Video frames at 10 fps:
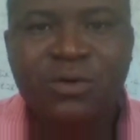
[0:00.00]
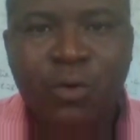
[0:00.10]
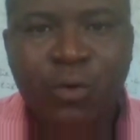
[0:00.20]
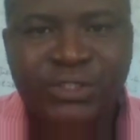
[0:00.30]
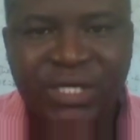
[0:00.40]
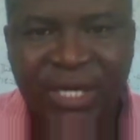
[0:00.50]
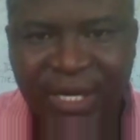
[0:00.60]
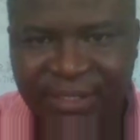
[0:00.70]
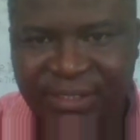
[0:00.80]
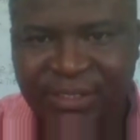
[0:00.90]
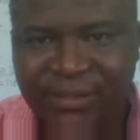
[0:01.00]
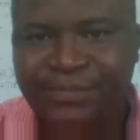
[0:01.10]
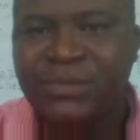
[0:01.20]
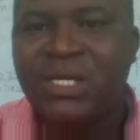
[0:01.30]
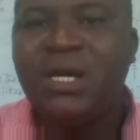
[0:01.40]
O.J.S.
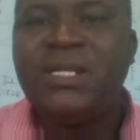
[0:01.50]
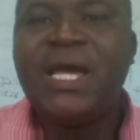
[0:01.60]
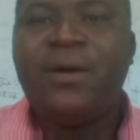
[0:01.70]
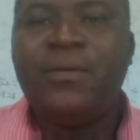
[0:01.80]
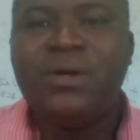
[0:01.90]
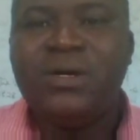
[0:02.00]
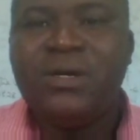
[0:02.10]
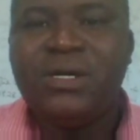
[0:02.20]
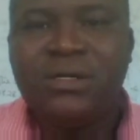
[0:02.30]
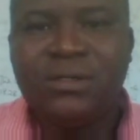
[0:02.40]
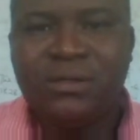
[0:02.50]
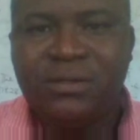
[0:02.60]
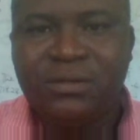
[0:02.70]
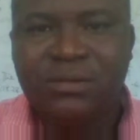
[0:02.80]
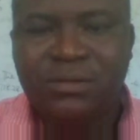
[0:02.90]
Now,
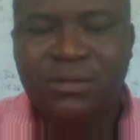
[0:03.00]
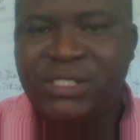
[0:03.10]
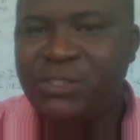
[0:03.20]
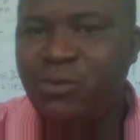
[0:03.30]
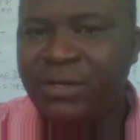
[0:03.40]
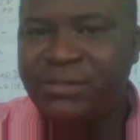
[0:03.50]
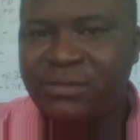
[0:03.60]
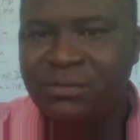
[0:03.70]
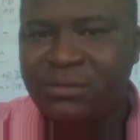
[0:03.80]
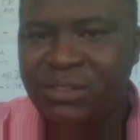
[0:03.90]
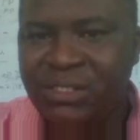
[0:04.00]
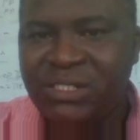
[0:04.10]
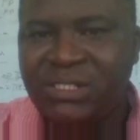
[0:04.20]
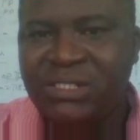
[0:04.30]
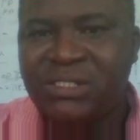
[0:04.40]
it is what?
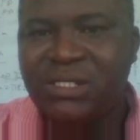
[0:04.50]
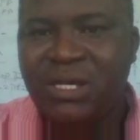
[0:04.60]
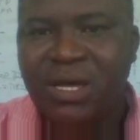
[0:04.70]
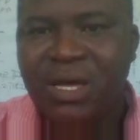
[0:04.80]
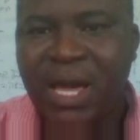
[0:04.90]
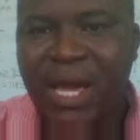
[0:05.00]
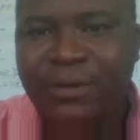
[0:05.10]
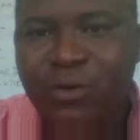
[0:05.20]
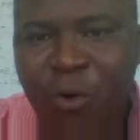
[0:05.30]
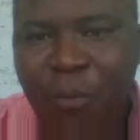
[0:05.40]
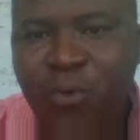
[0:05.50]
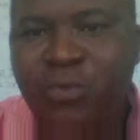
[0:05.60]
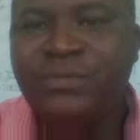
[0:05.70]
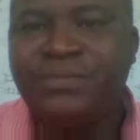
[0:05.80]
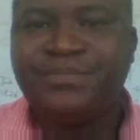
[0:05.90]
Is an open